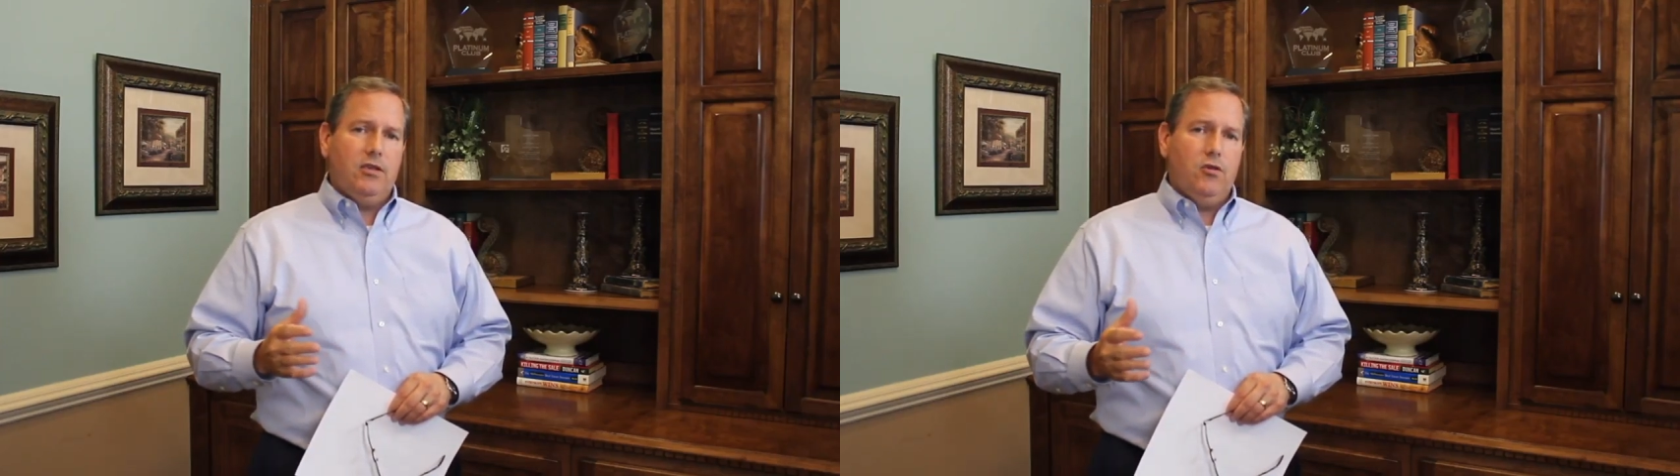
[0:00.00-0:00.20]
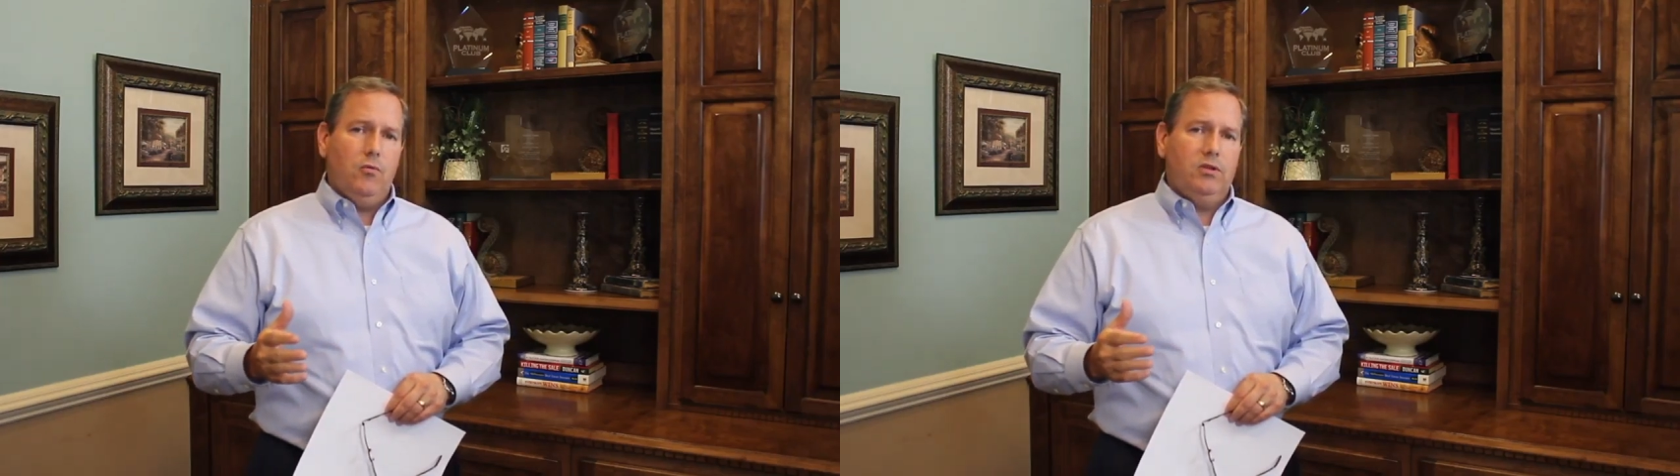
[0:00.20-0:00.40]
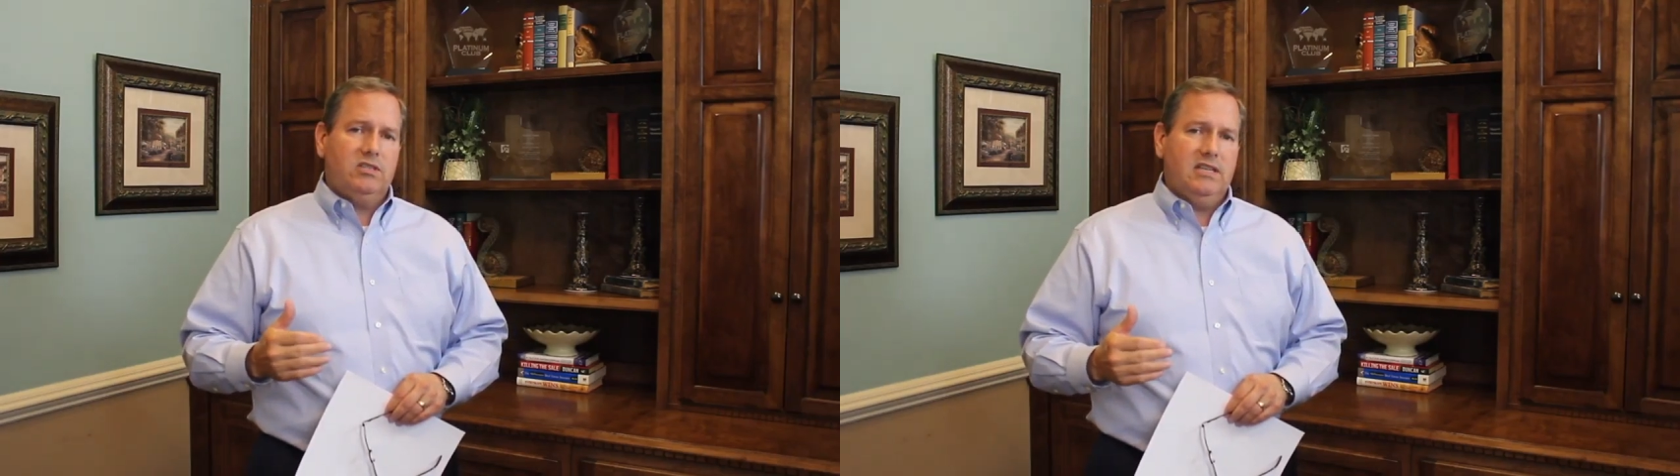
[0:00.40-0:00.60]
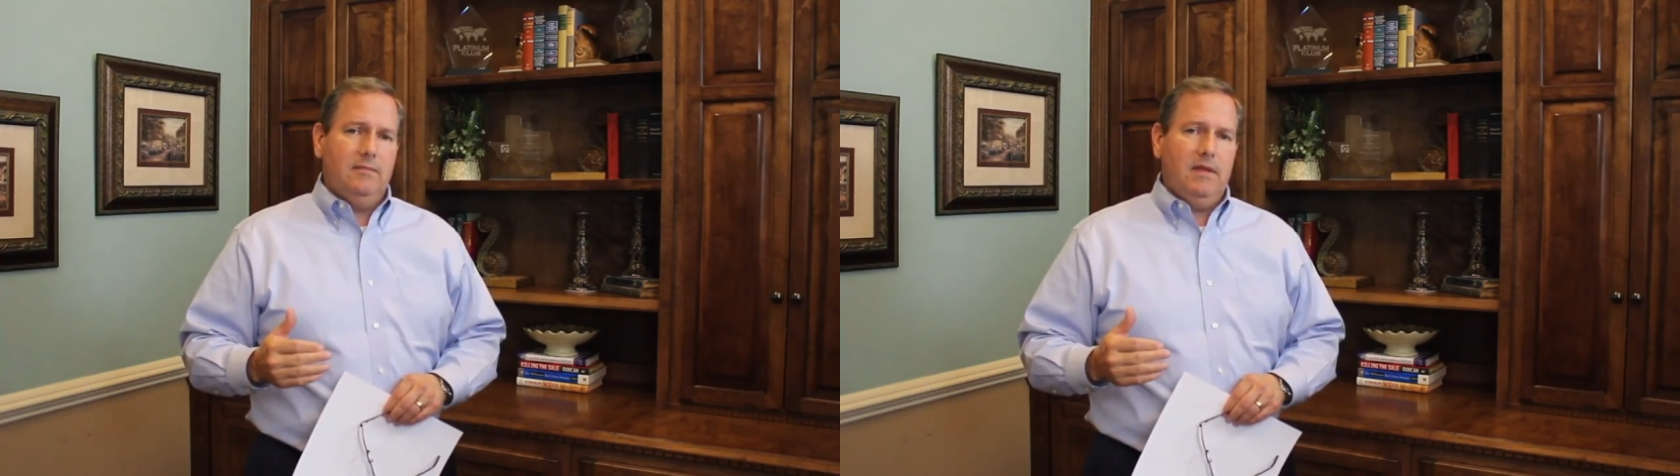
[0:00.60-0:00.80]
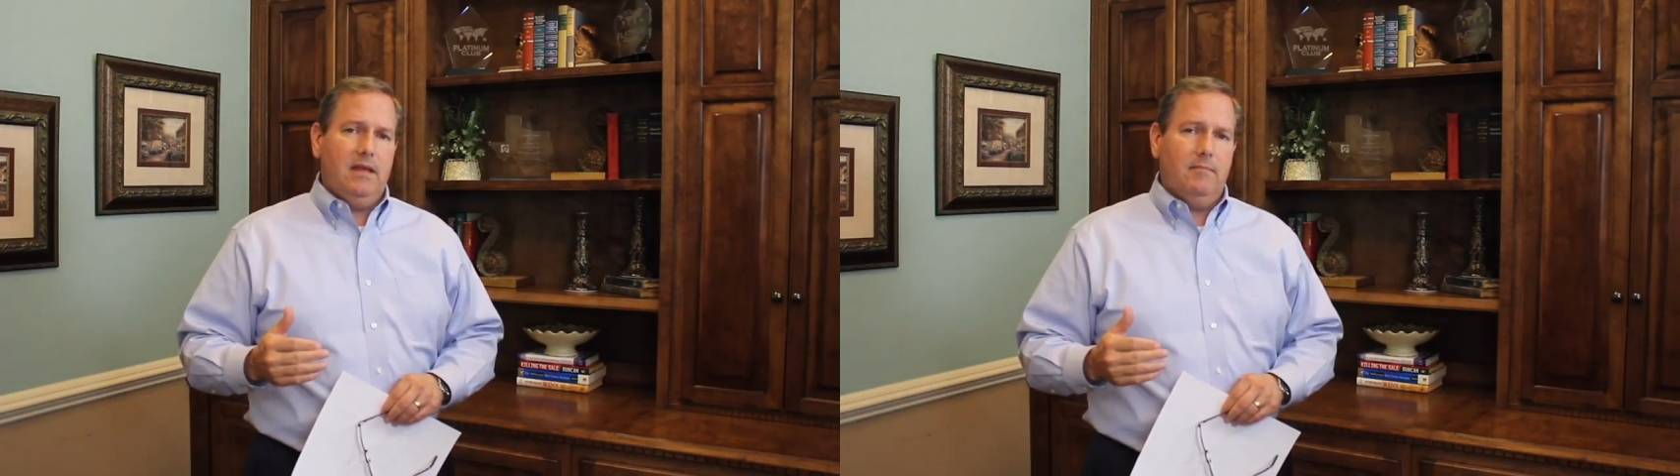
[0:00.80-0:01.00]
you would
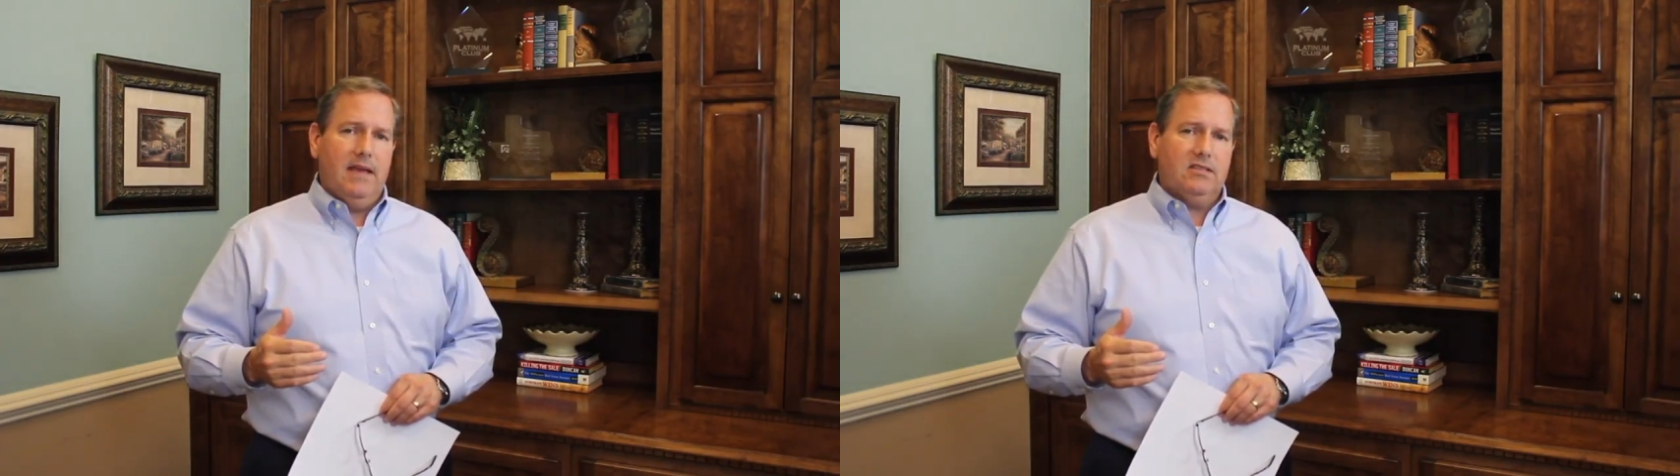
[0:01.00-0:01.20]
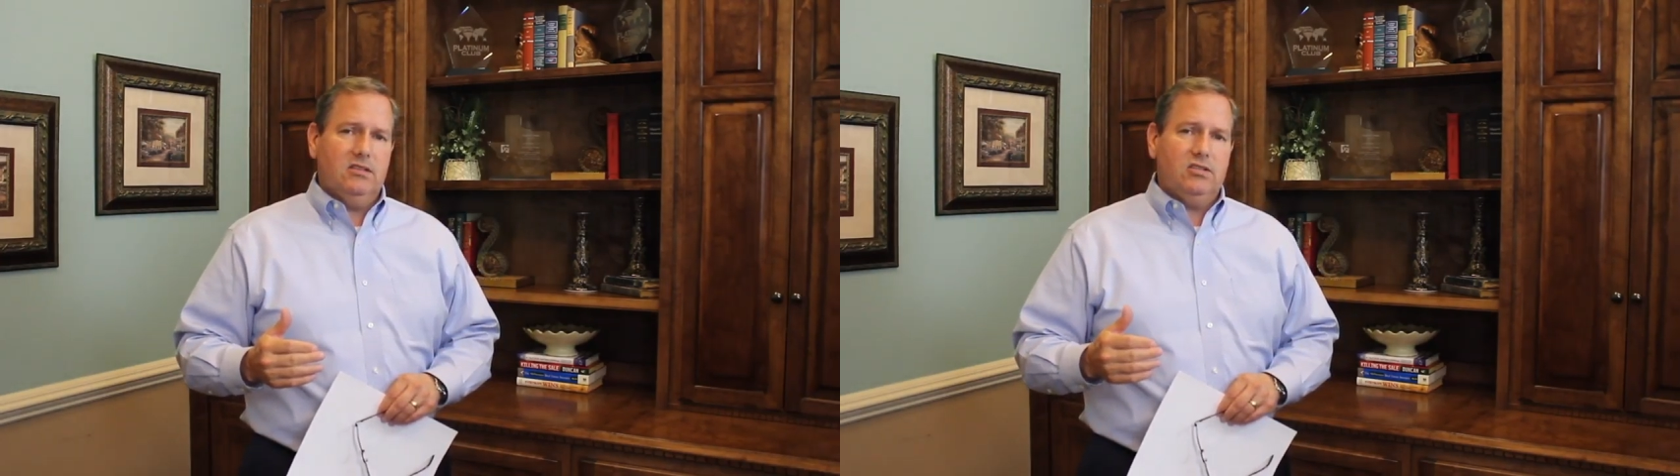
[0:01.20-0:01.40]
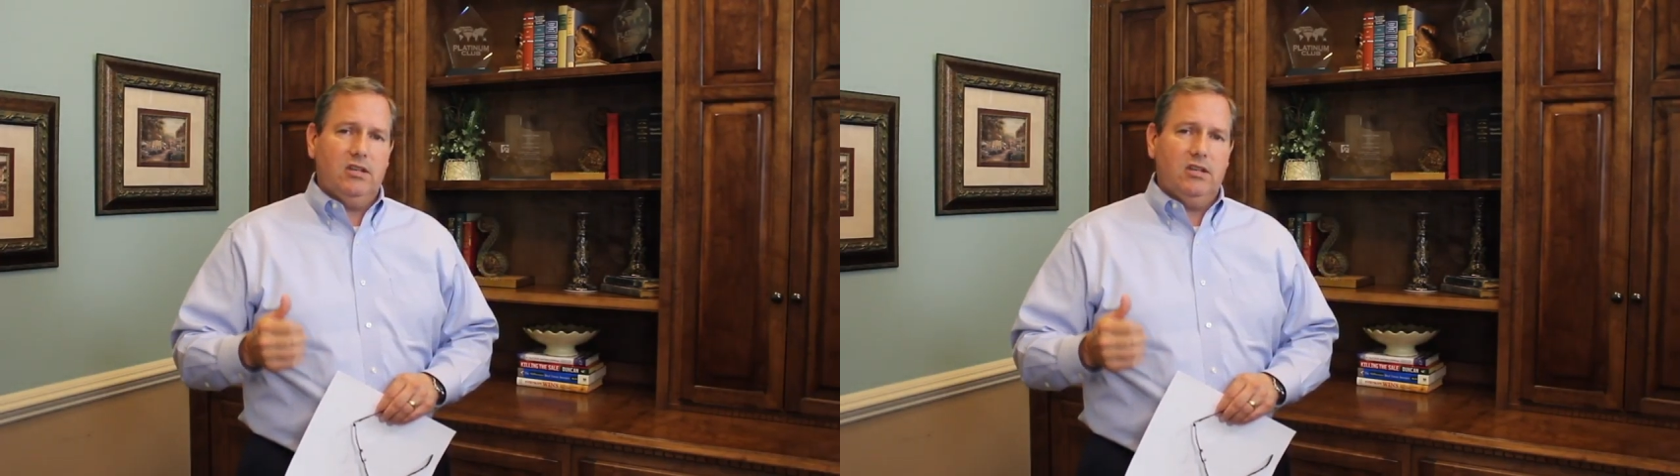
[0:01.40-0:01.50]
send me a message